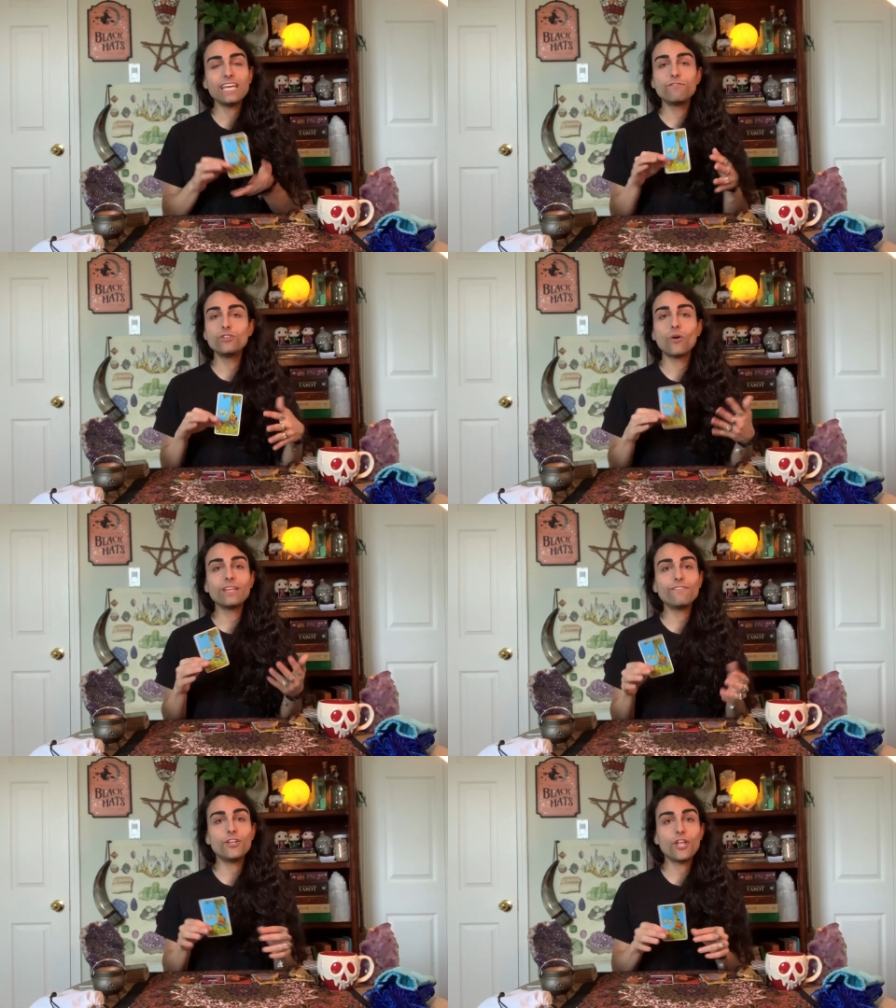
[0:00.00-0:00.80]
if you don't
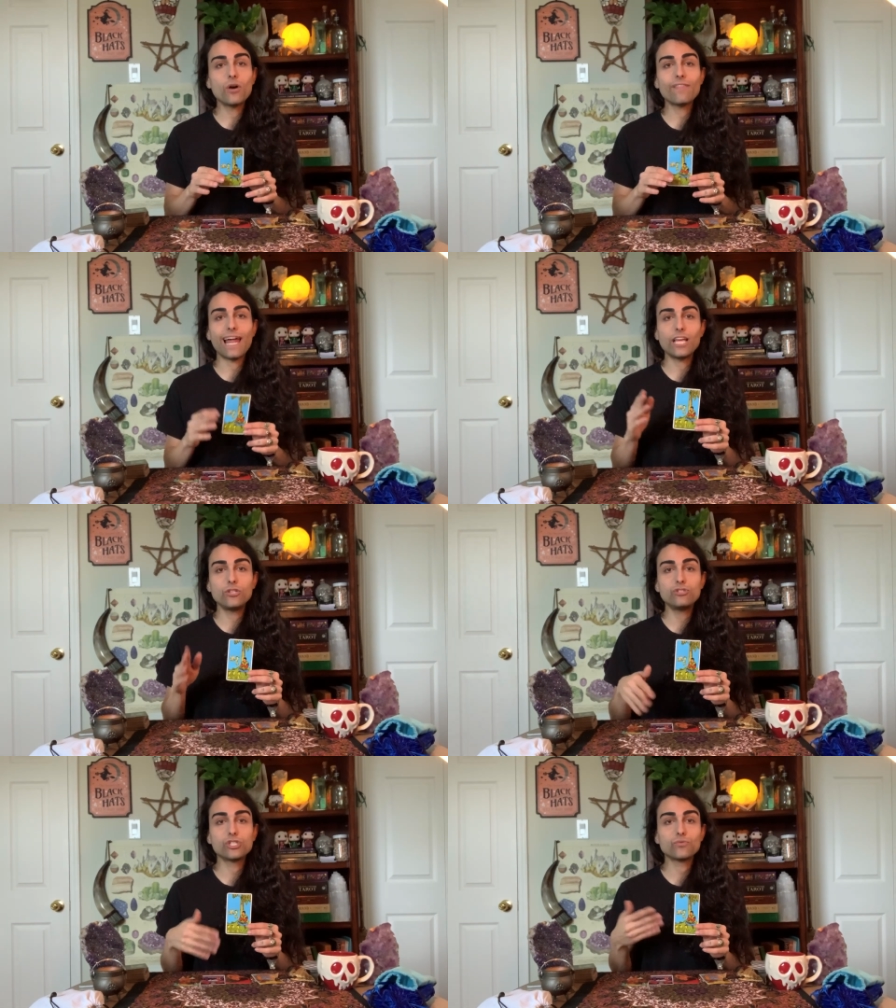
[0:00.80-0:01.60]
even know that
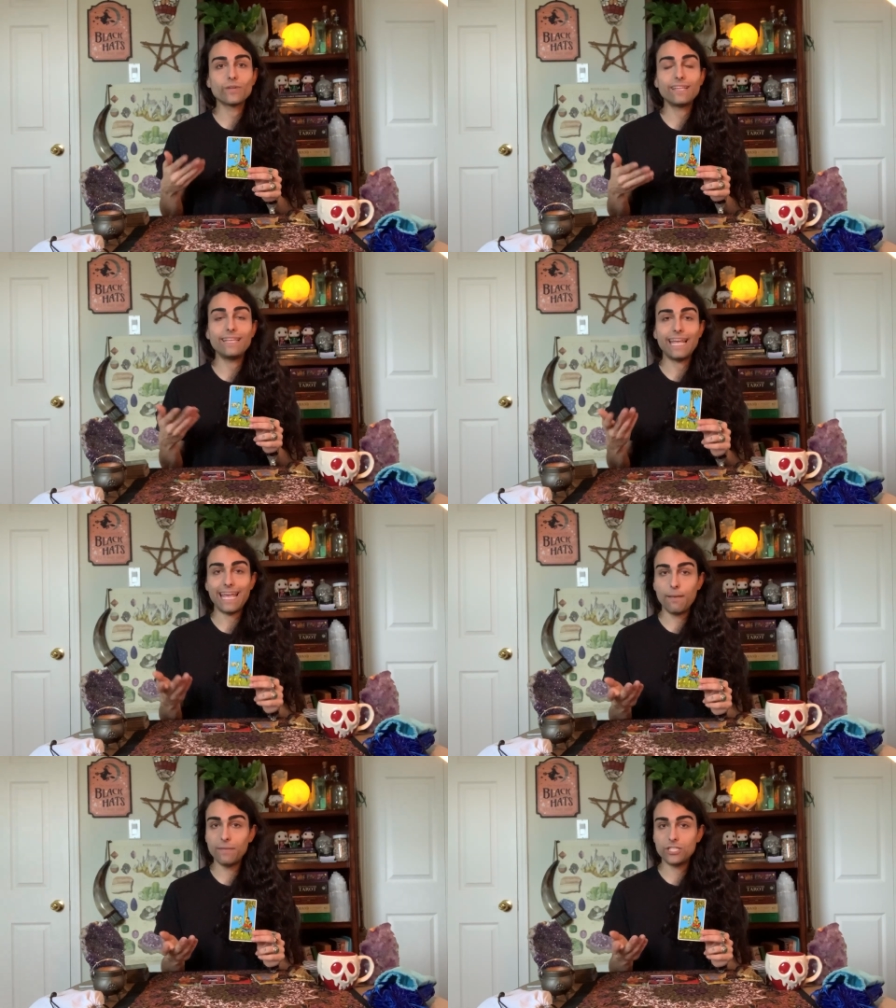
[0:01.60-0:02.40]
and you just read the
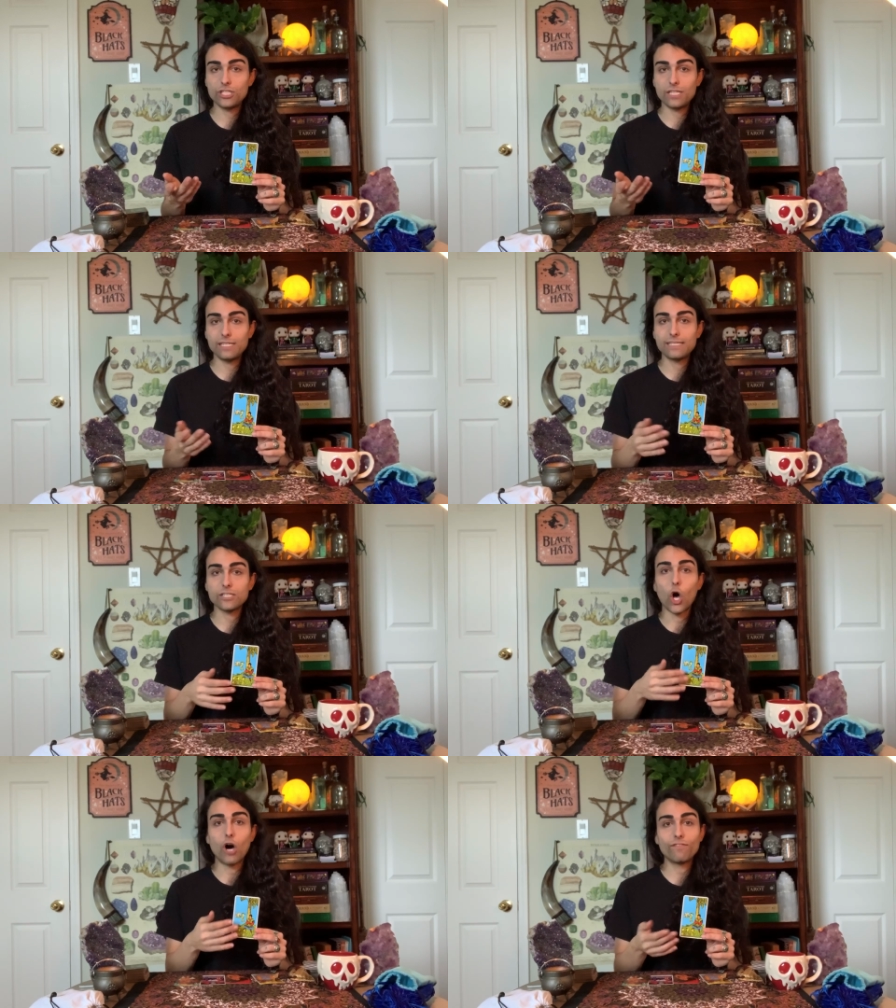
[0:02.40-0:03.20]

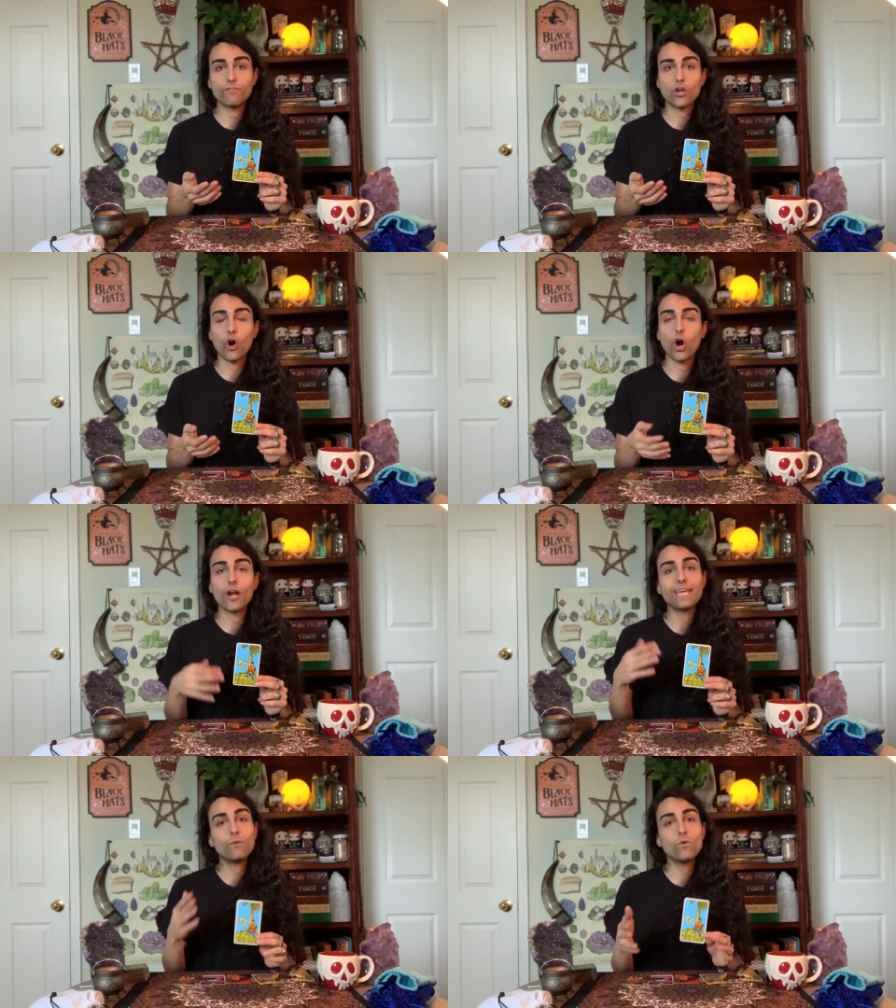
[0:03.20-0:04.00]
images off of the
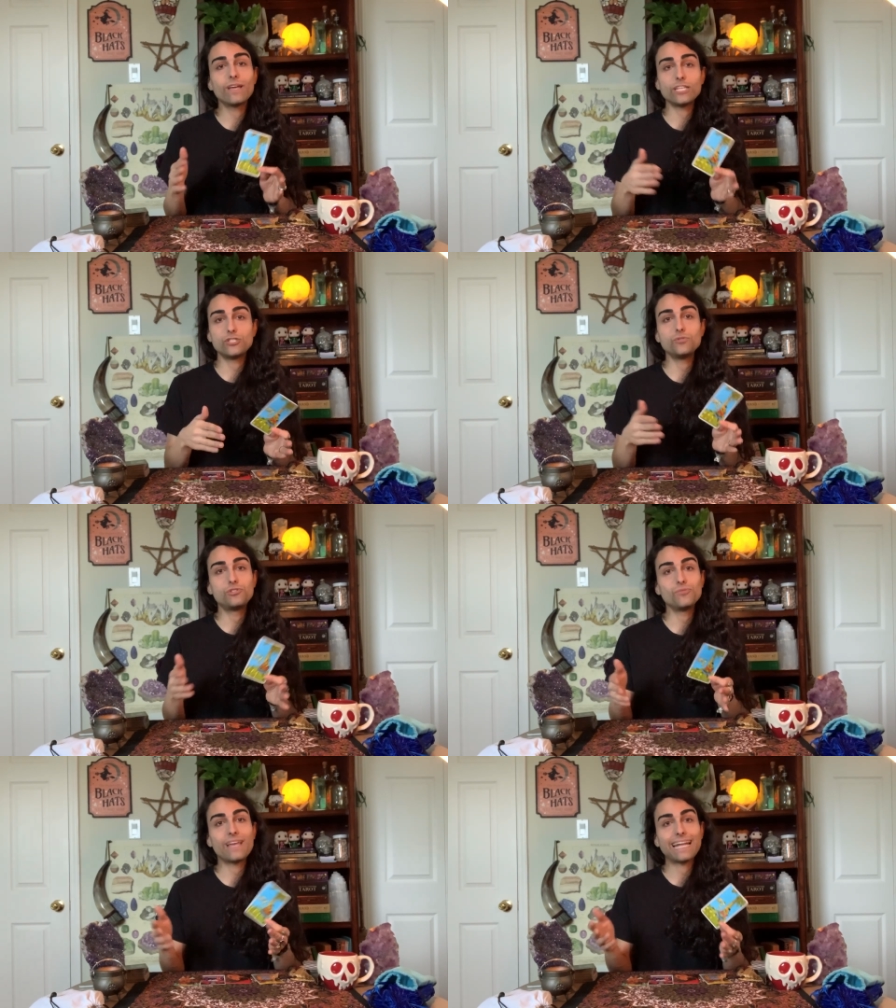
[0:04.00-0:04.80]
card, it will get you
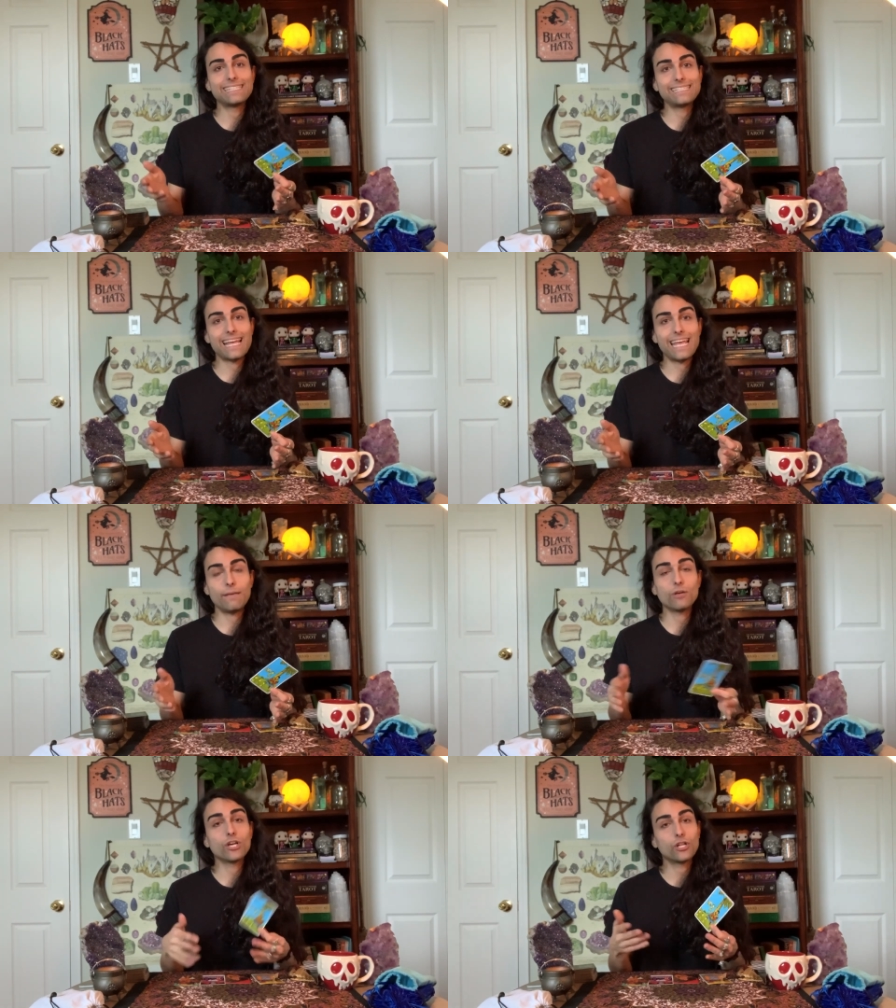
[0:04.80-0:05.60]
to that
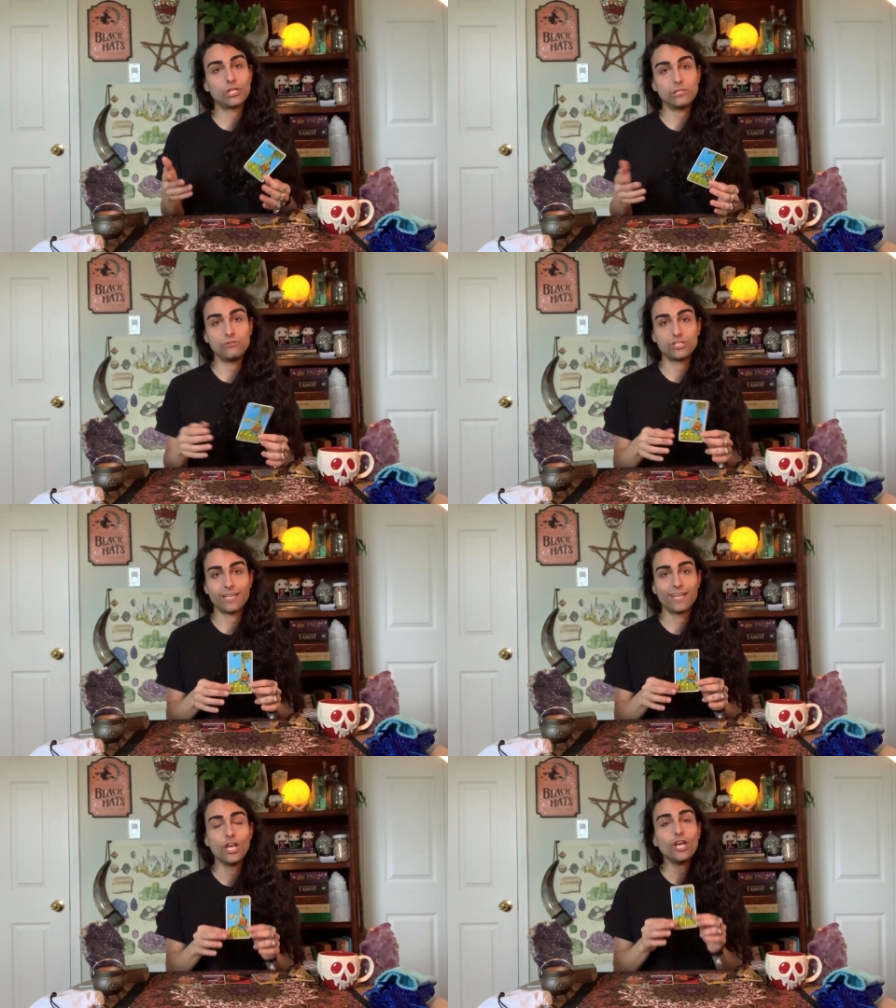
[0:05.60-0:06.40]
same
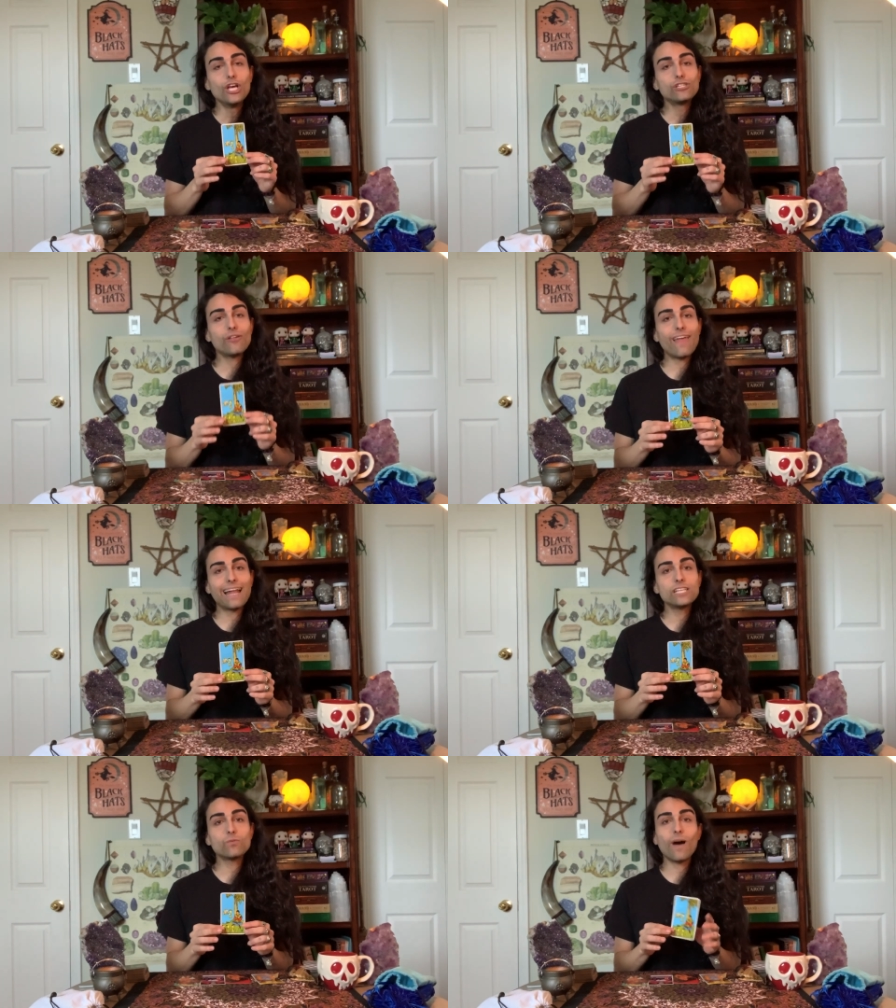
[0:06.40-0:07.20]
conclusion. So
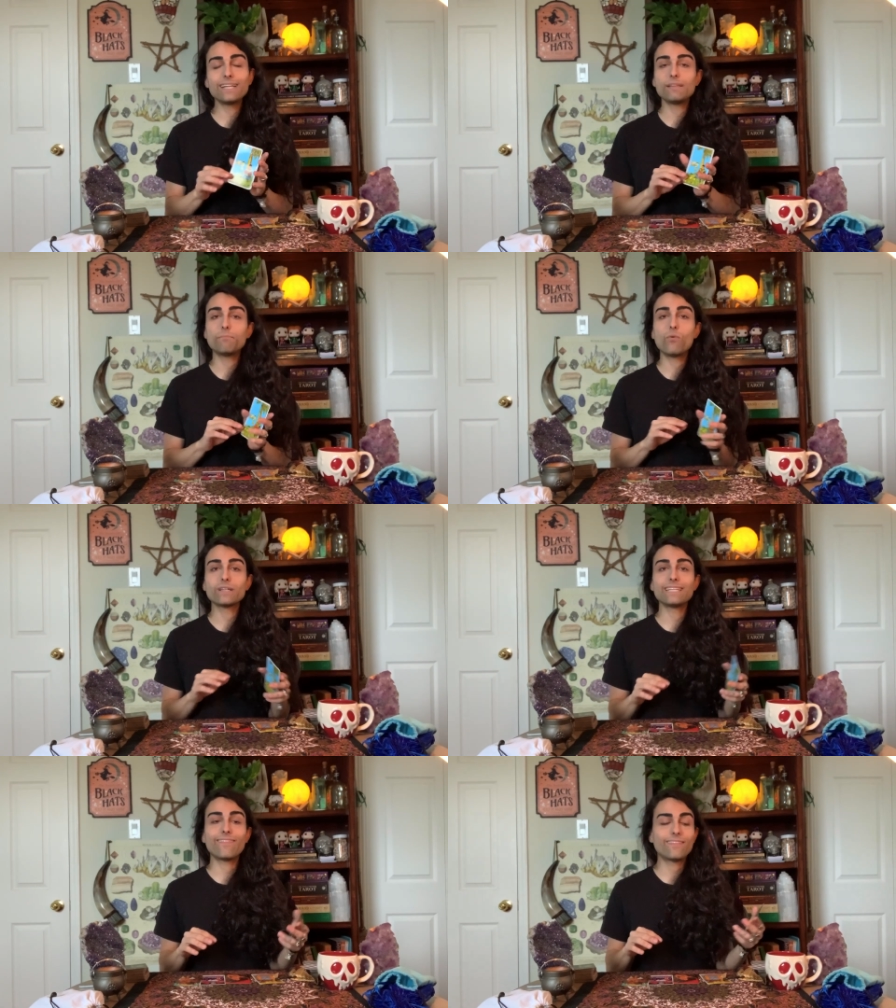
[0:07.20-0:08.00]
that is why it's
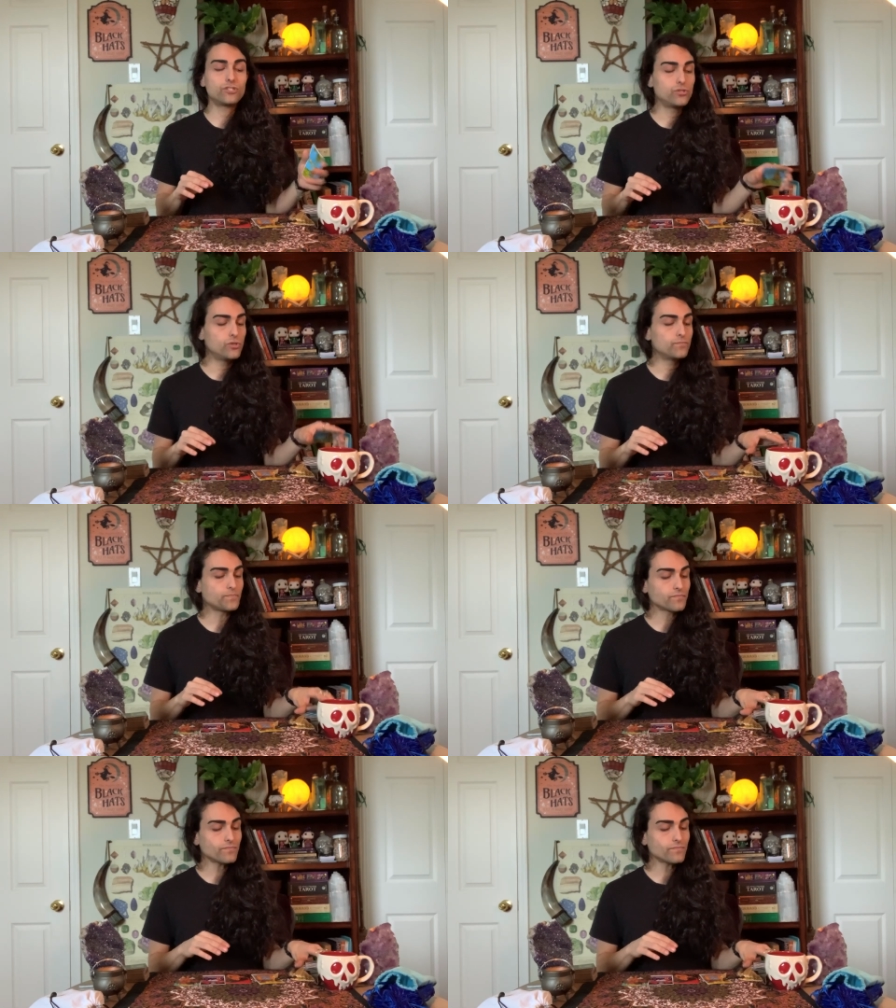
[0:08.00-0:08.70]
important to